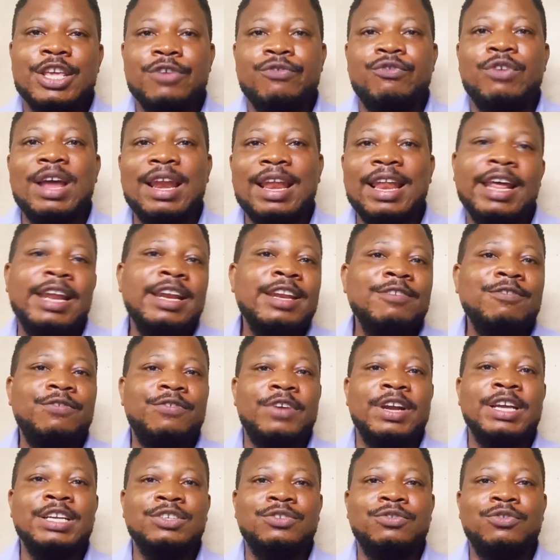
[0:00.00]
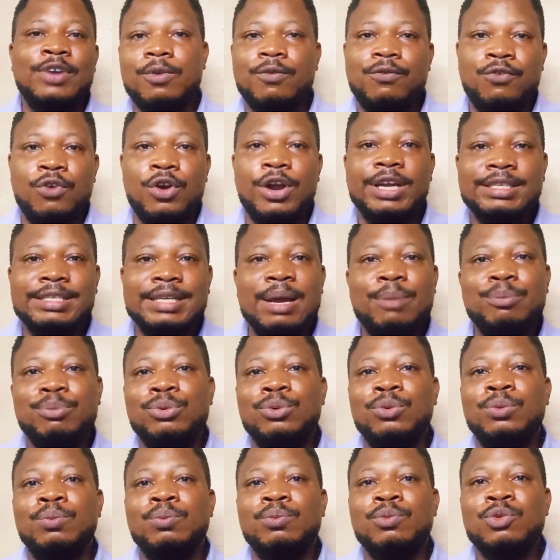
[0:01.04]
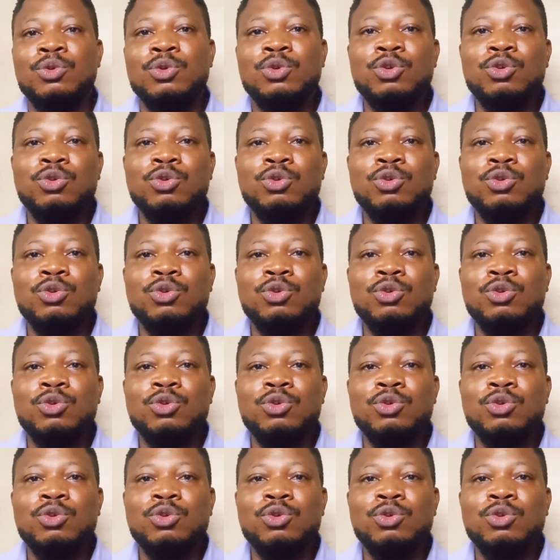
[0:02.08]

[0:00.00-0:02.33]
If you are learning French, for example,